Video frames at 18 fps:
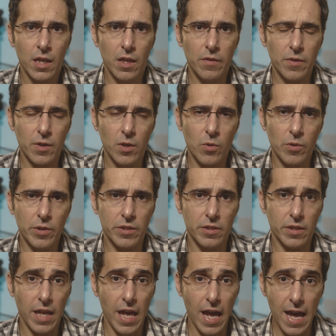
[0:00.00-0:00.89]
if you're going
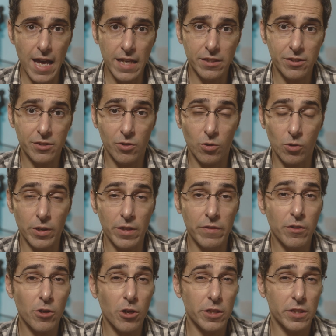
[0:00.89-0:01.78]
to cast or
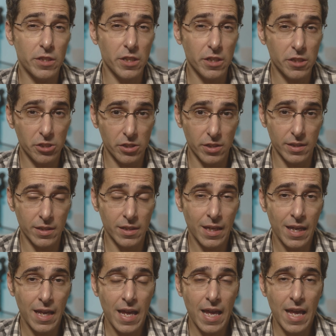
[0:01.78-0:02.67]
even audition
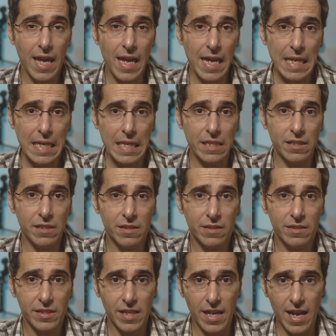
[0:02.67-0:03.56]
any
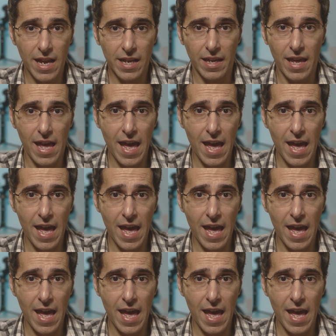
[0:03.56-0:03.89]
SAG